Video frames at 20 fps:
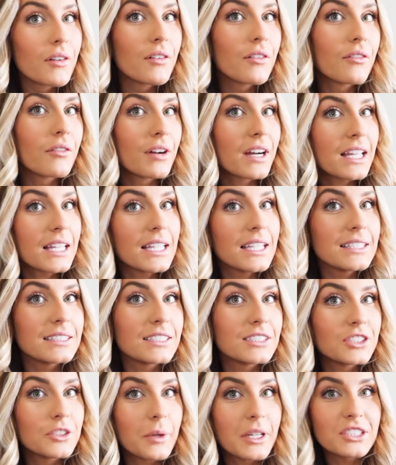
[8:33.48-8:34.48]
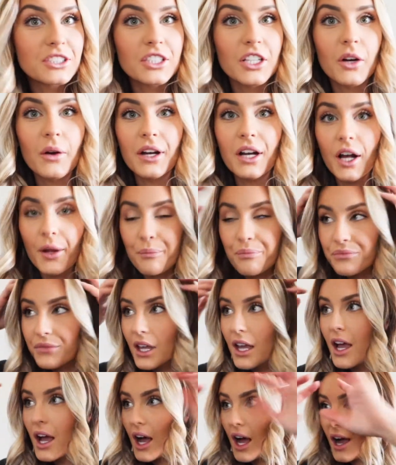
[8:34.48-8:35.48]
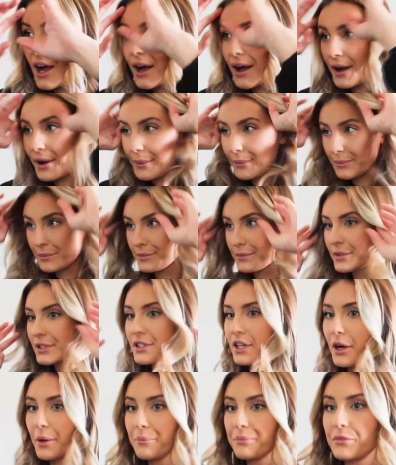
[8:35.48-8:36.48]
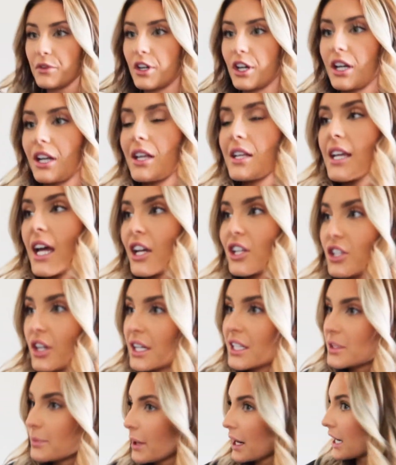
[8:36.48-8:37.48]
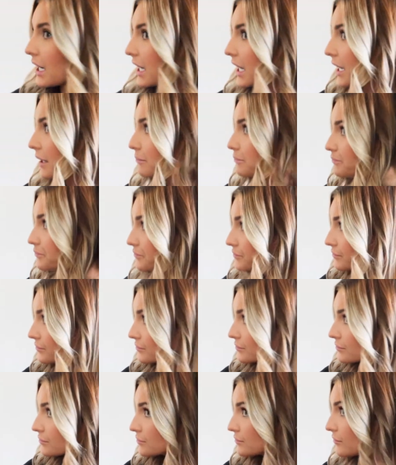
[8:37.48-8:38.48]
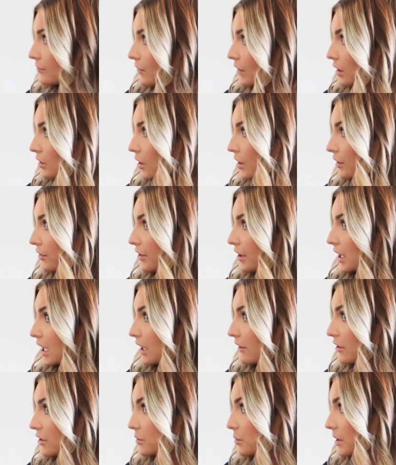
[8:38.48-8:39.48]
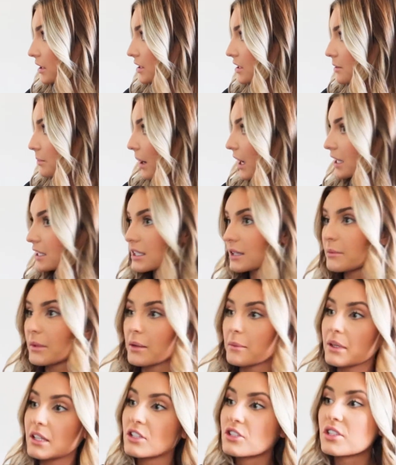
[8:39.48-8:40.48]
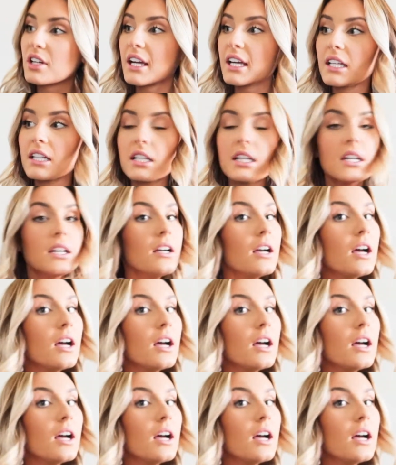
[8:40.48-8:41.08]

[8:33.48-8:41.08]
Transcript: ringlet situation going on. So you're gonna texturize spray it again. Look for any of those weird spots that may be straight.